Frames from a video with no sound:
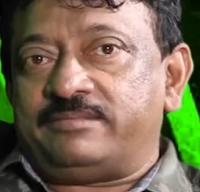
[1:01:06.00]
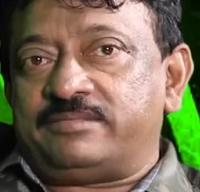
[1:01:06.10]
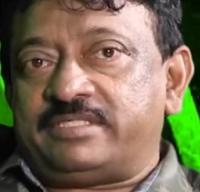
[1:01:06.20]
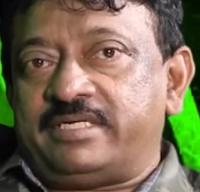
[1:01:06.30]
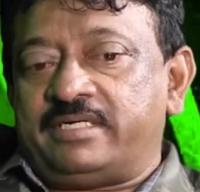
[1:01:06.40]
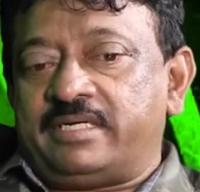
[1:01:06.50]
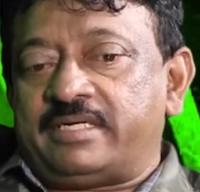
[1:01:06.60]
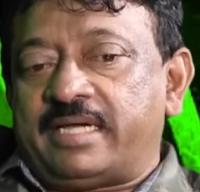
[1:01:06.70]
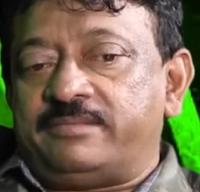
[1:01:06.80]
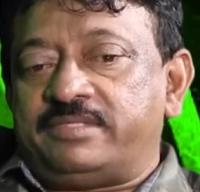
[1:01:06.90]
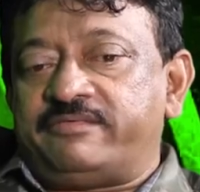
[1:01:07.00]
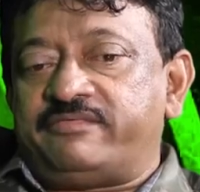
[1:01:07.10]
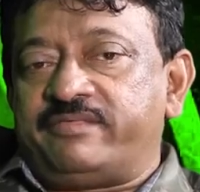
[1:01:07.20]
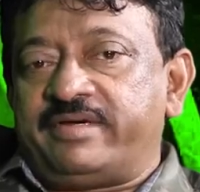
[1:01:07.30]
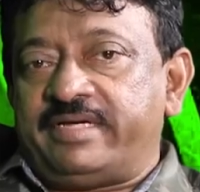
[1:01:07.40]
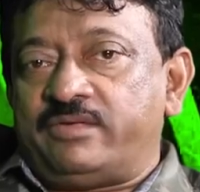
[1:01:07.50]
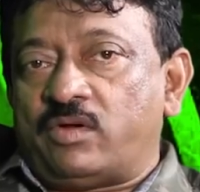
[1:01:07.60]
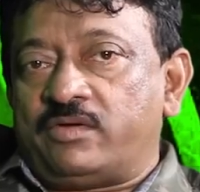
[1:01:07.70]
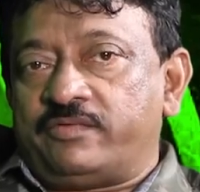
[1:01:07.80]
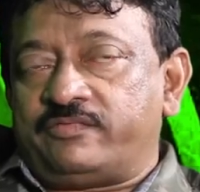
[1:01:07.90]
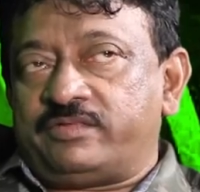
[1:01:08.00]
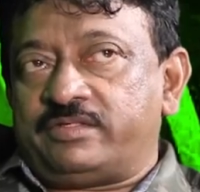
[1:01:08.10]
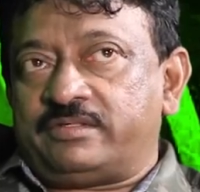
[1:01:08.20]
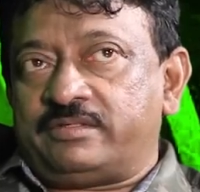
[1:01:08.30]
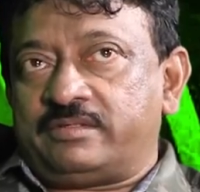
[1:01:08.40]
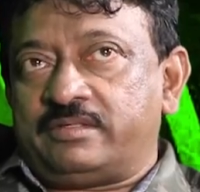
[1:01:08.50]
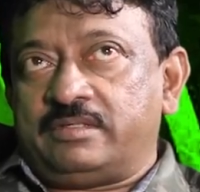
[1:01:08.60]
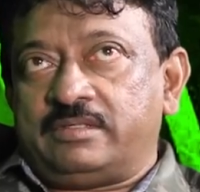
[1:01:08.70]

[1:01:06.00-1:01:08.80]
saying I'm definitely one of the